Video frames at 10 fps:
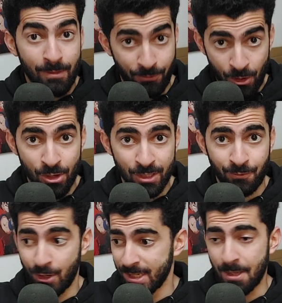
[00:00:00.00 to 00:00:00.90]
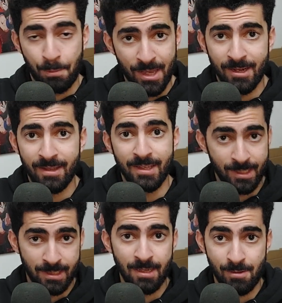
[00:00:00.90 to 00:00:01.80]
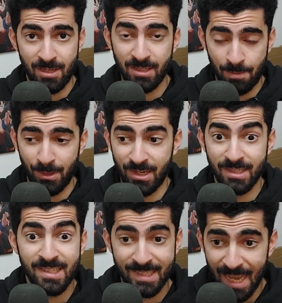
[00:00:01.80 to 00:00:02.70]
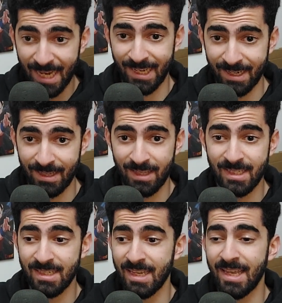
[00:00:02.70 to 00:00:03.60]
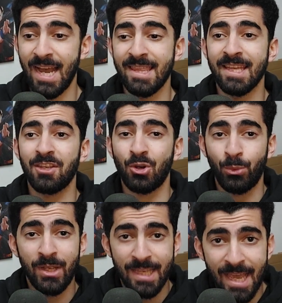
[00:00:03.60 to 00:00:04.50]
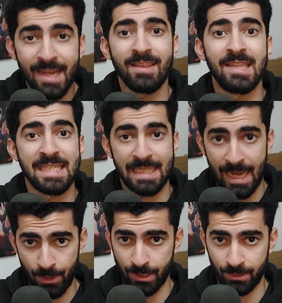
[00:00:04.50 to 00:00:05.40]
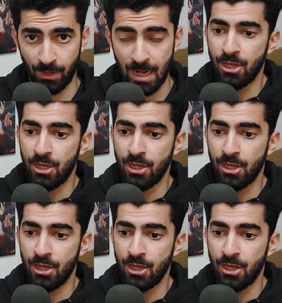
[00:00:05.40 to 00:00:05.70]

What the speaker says: First, for his opinion. This is his opinion. Second, this is the guy that created this character.